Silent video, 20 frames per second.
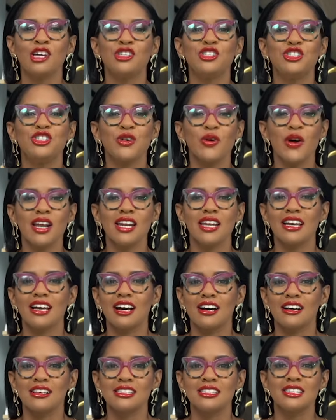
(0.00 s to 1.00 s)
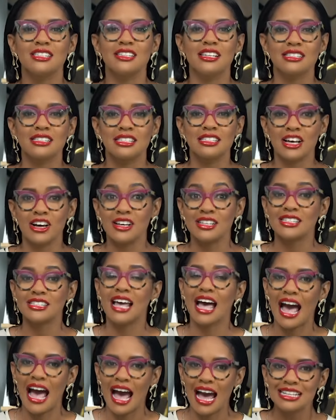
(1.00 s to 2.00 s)
Joining us to discuss
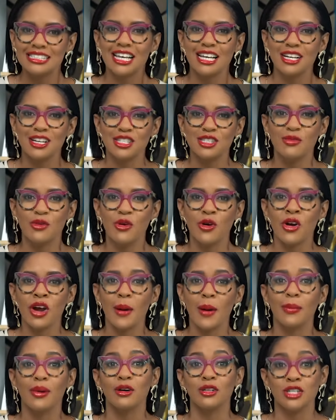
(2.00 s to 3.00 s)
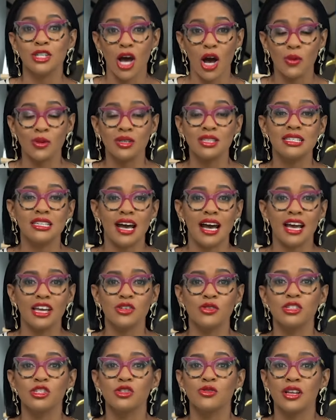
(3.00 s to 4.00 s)
and tell us more about how TIU
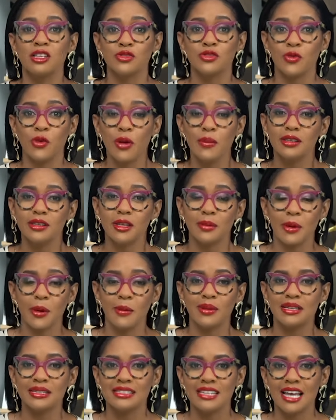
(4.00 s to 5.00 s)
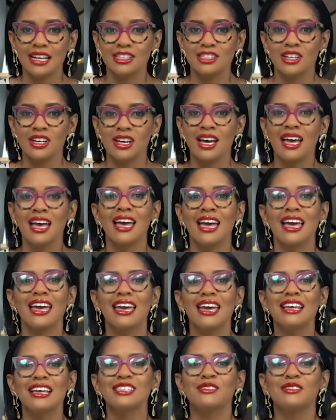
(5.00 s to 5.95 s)
is transforming the public sector is